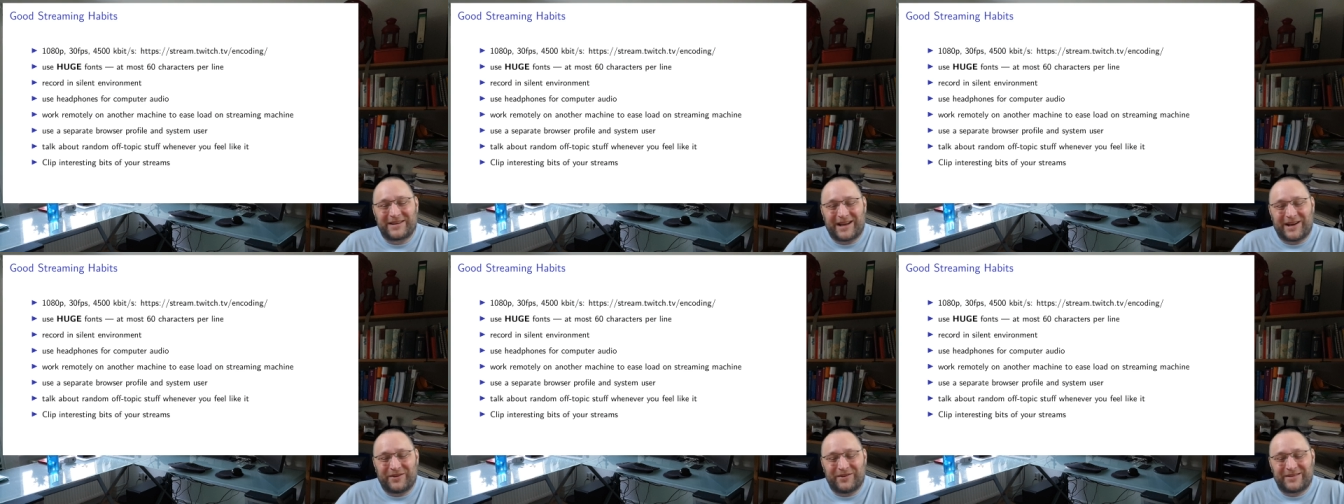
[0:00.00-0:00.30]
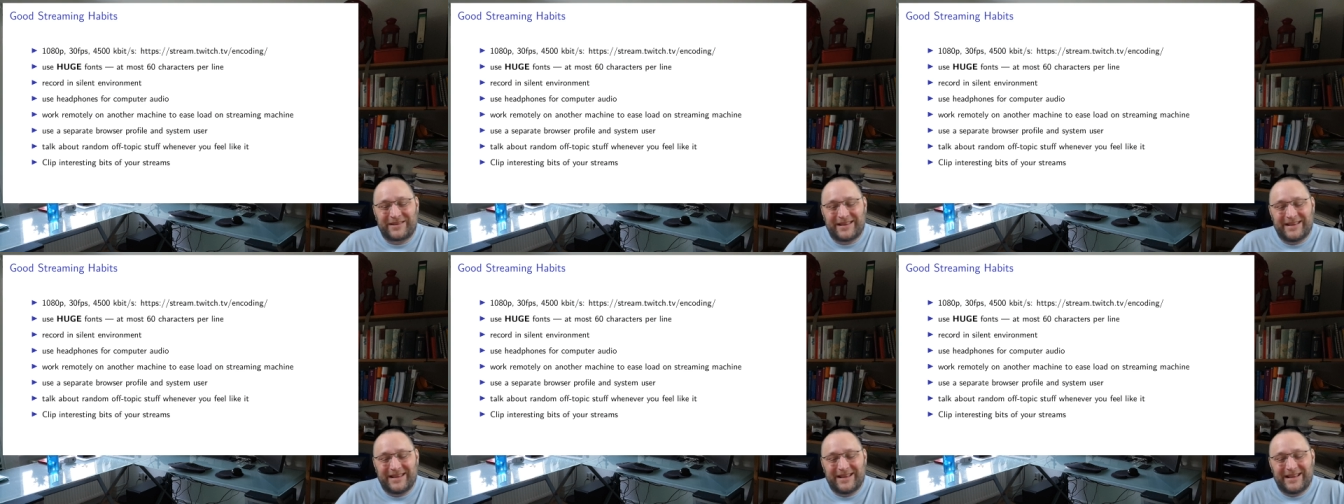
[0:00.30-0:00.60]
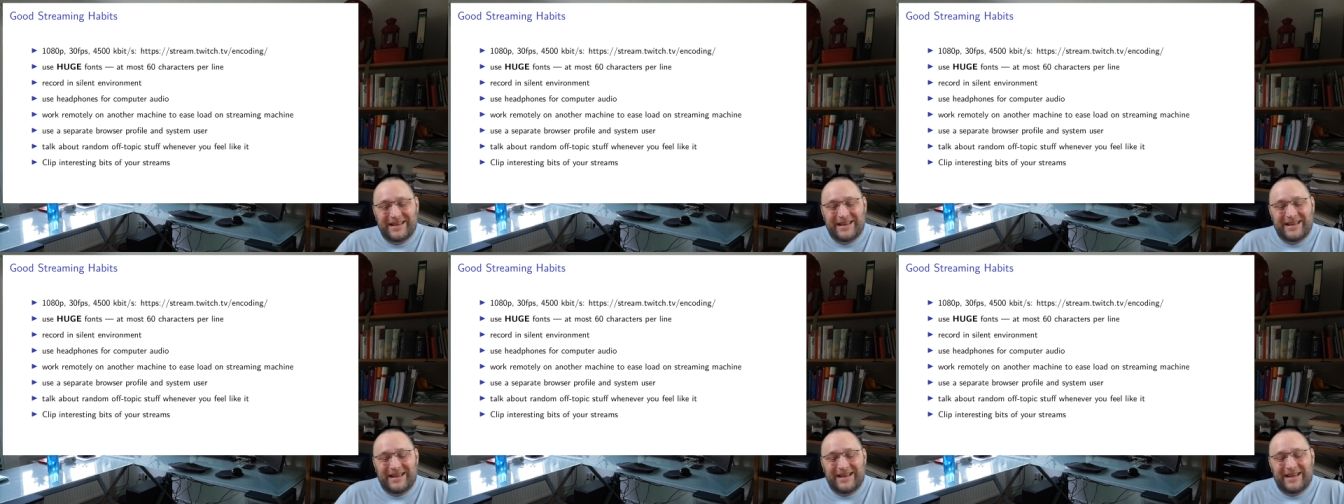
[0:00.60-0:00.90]
out
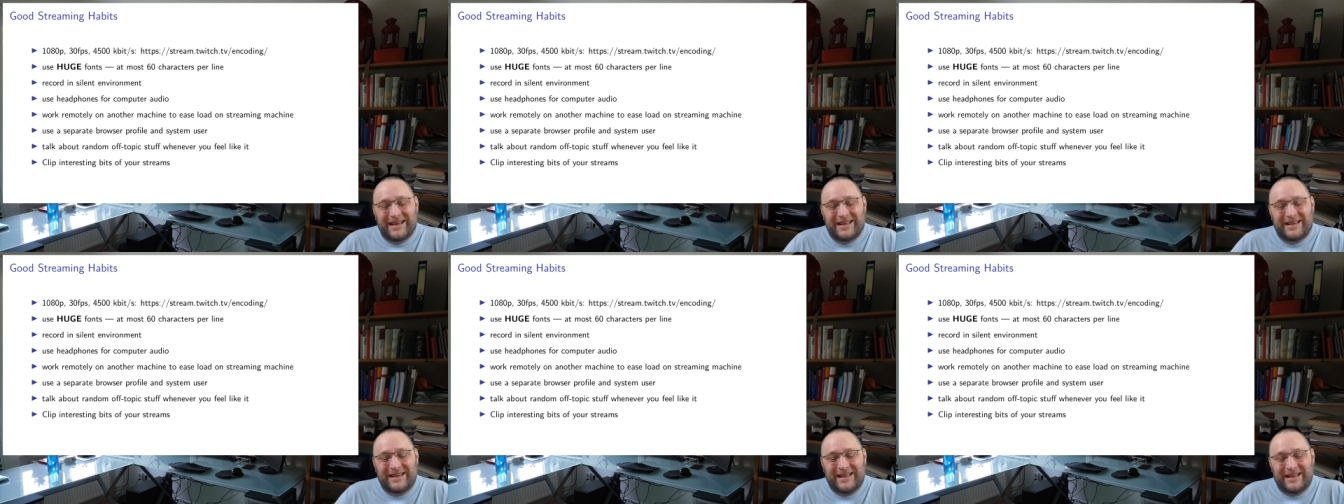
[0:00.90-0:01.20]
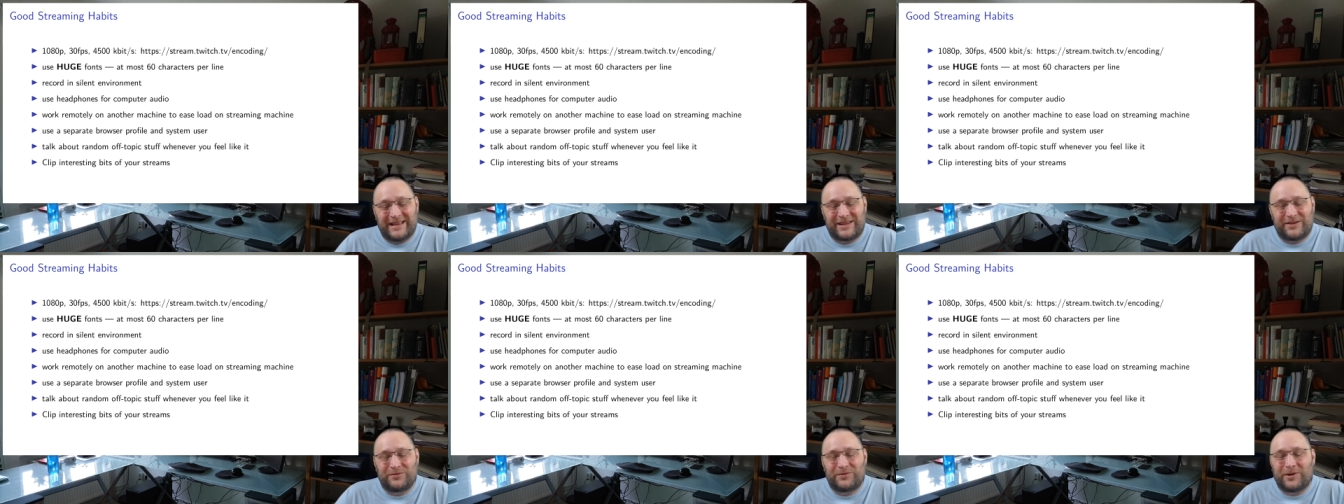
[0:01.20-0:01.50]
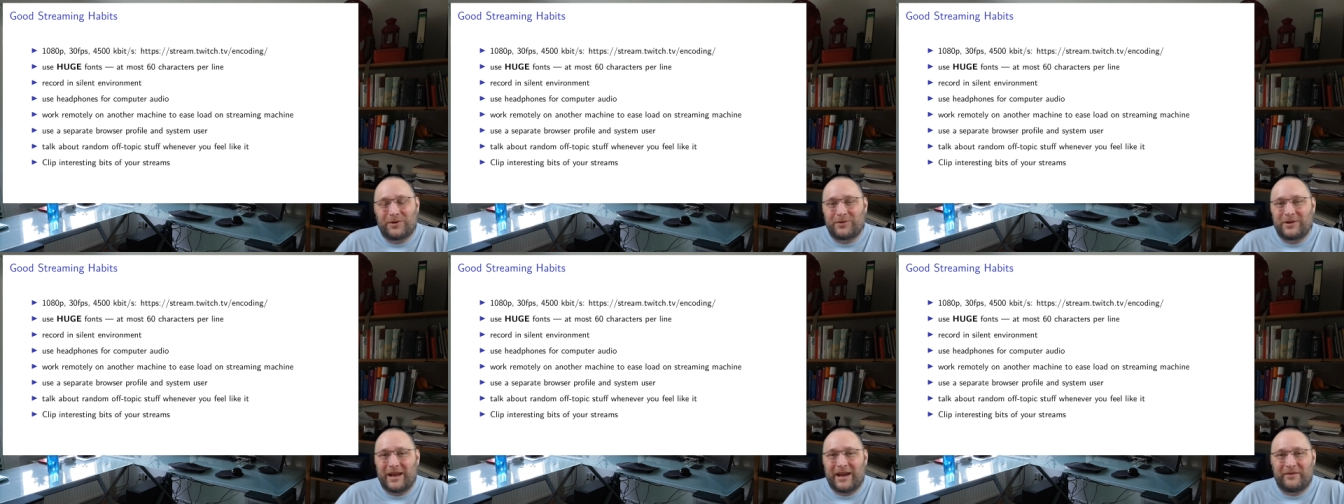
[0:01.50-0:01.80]
that you
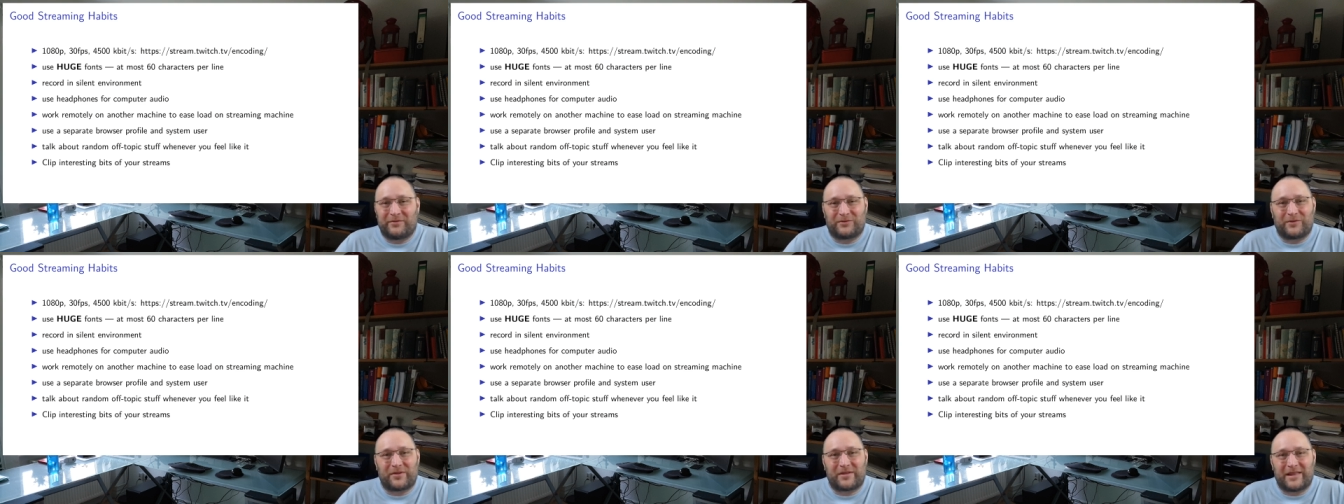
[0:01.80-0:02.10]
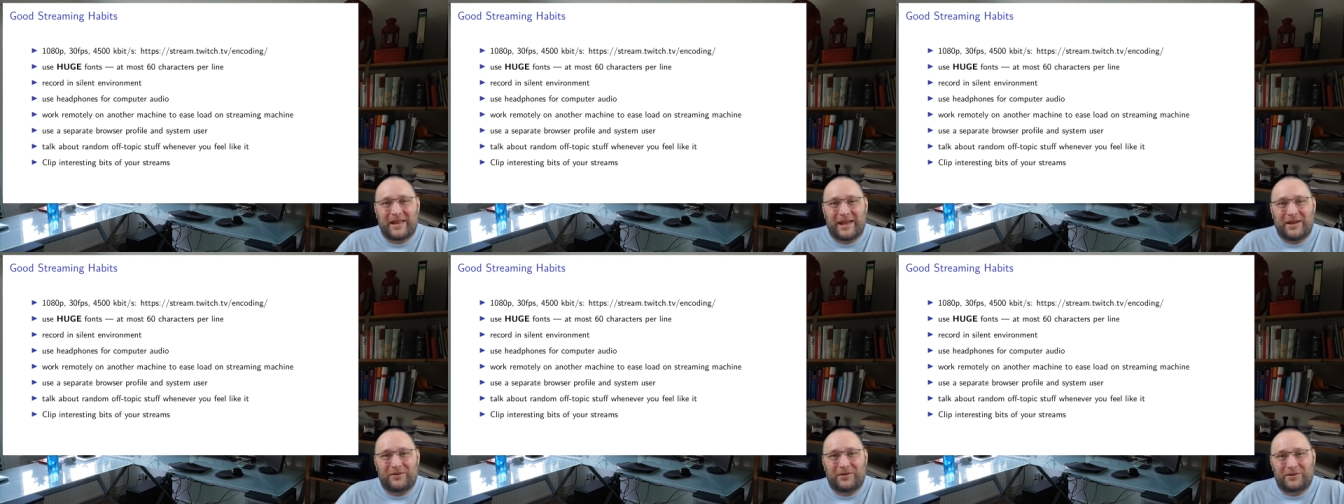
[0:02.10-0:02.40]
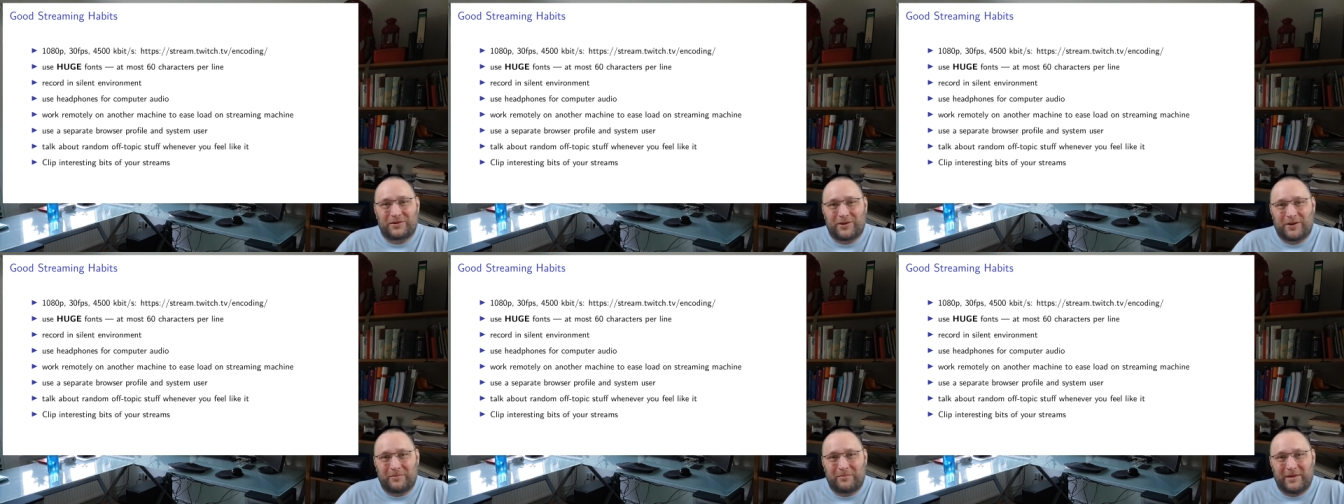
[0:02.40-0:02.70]
don't have to stay
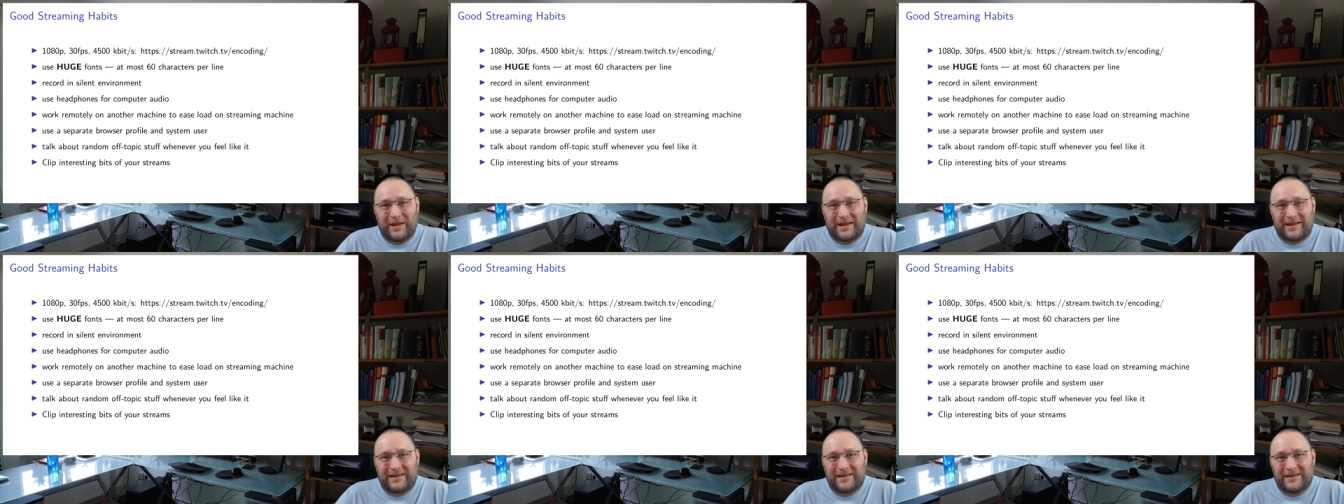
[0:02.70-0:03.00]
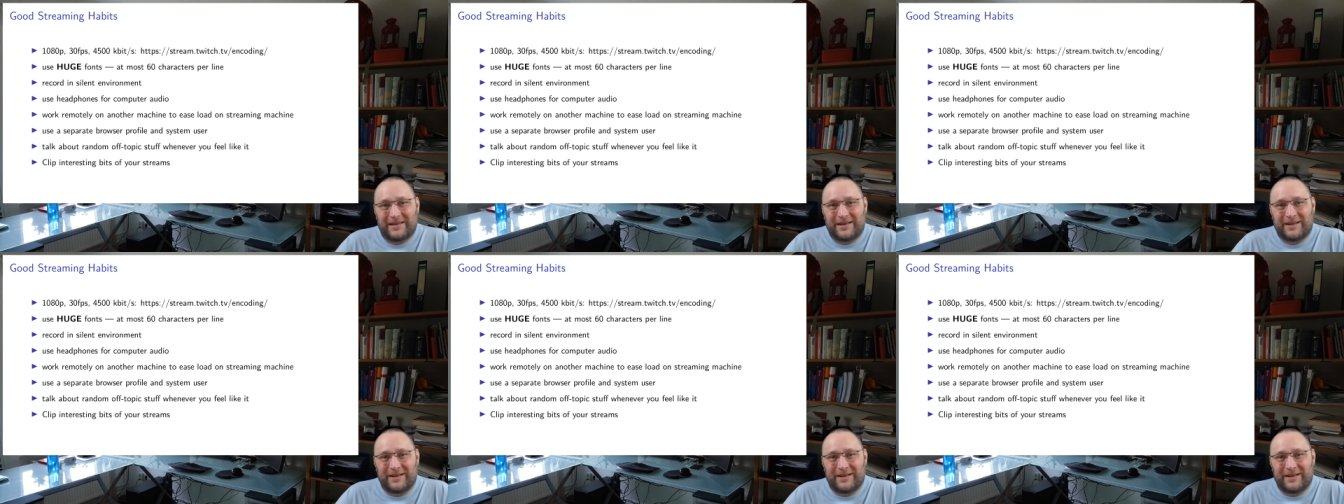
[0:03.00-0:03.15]
on topic.